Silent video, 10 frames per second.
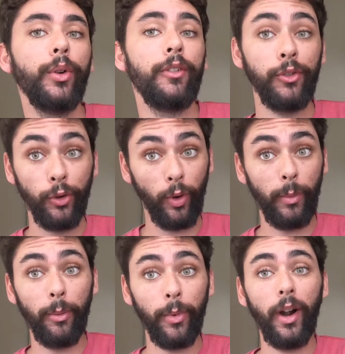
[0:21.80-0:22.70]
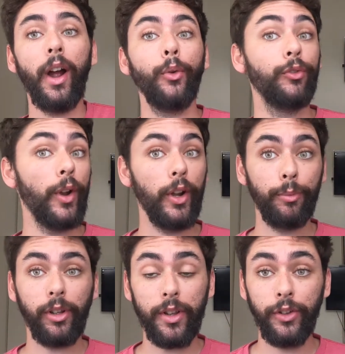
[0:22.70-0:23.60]
if you remember, I was very
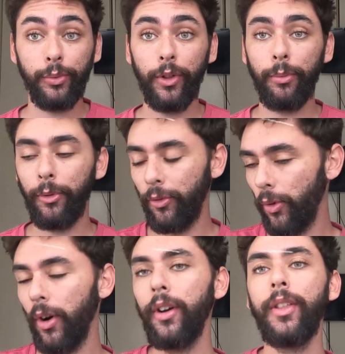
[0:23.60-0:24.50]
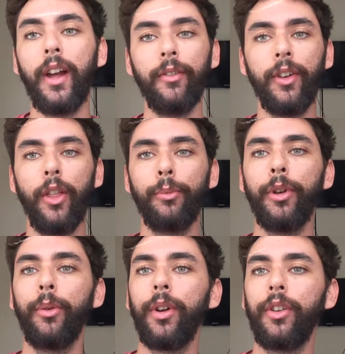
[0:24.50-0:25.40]
pleased with before, they have another
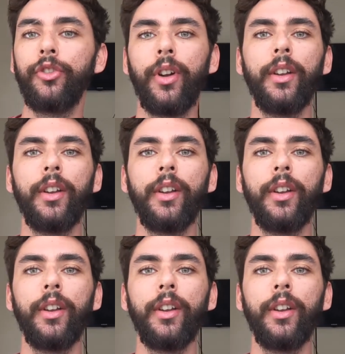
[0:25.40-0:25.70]
beer we're going to try